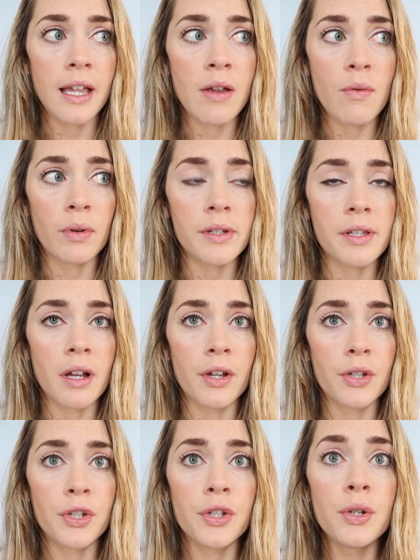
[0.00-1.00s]
it was a
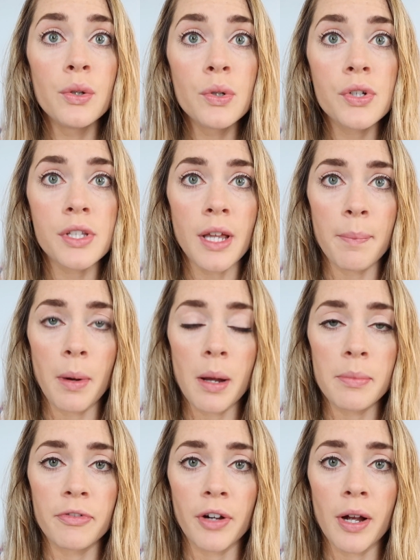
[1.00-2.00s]
huge step
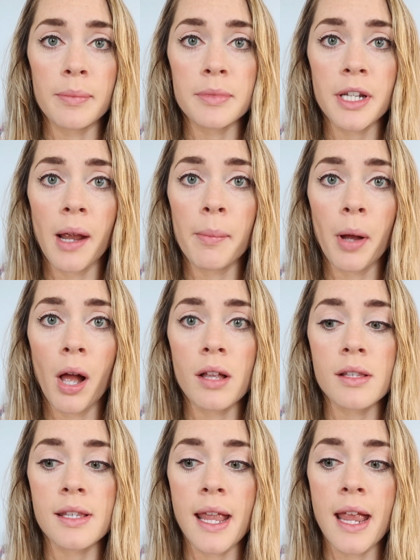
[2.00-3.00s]
up from
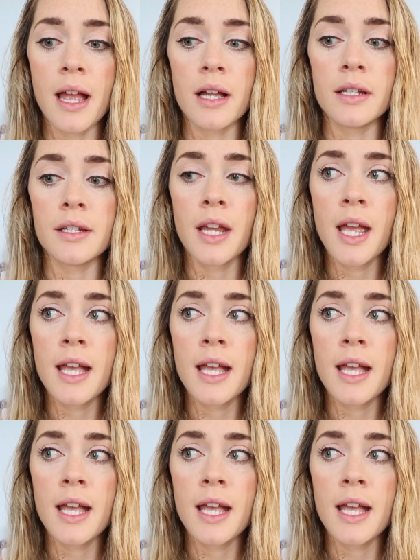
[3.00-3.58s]
tampons and